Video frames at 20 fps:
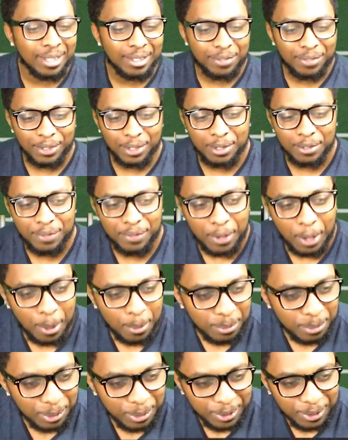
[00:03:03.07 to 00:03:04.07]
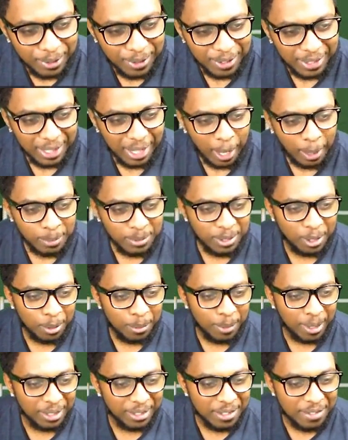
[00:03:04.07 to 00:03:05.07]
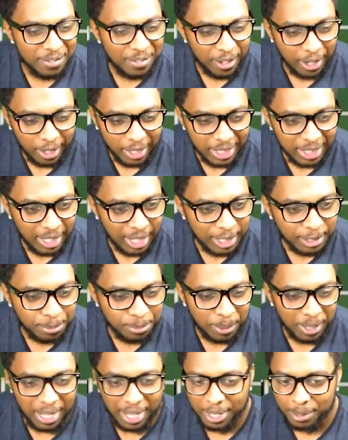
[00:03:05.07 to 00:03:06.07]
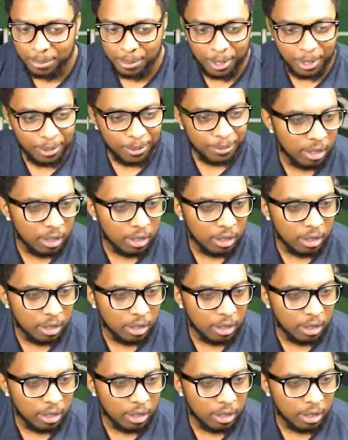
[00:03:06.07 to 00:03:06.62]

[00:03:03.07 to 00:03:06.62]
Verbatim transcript: up for the fumble. I'm talking about the very next play, bro.